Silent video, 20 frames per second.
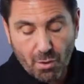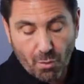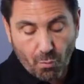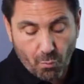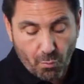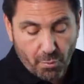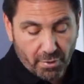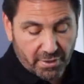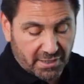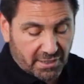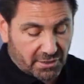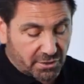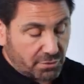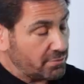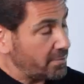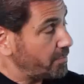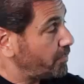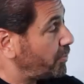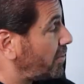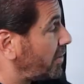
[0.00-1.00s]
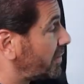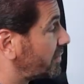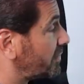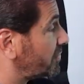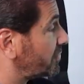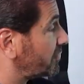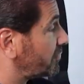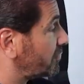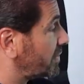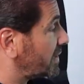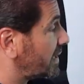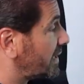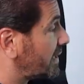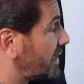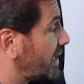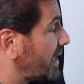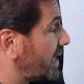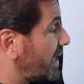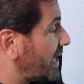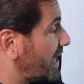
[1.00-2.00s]
What we're going to do in part
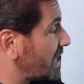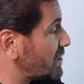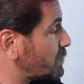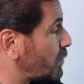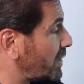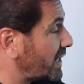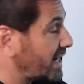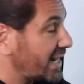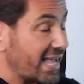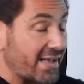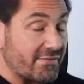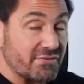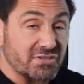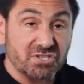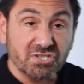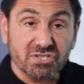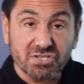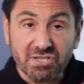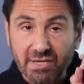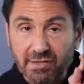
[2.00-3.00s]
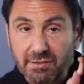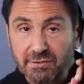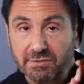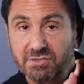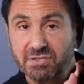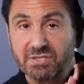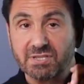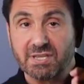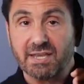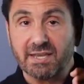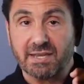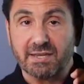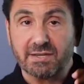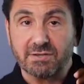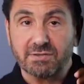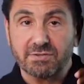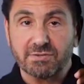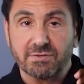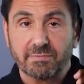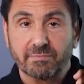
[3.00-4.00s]
3 is we're going to have a single
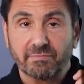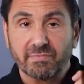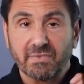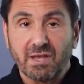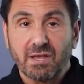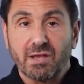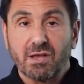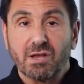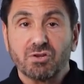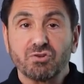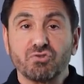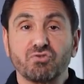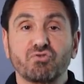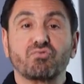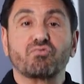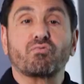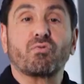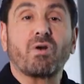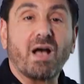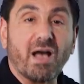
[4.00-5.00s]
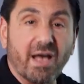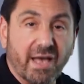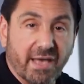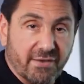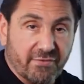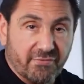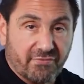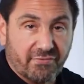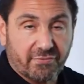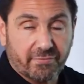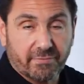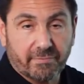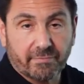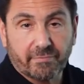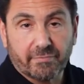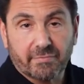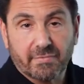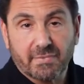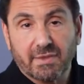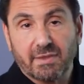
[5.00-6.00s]
stage drive
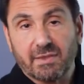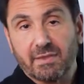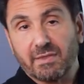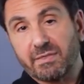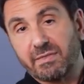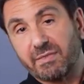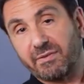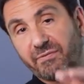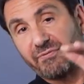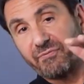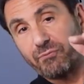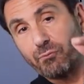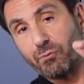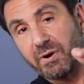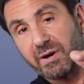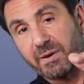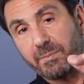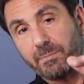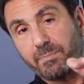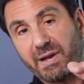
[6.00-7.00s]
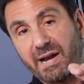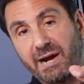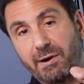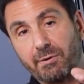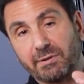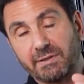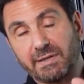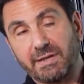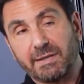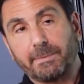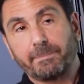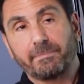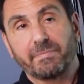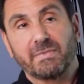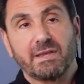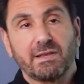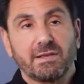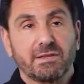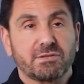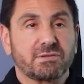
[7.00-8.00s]
the 4 in parallel.
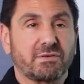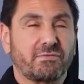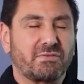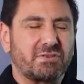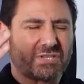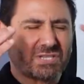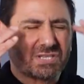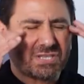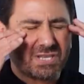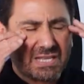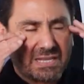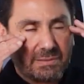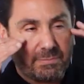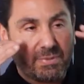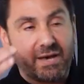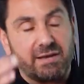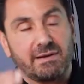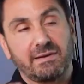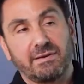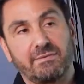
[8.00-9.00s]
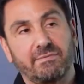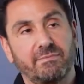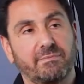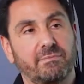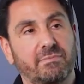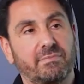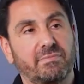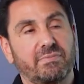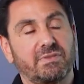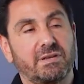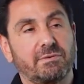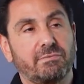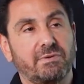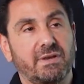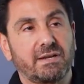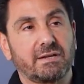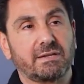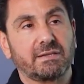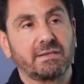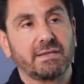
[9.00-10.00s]
So if you just think about it
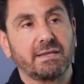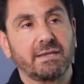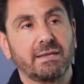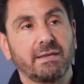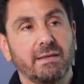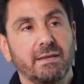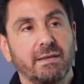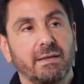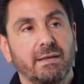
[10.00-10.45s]
theoretically,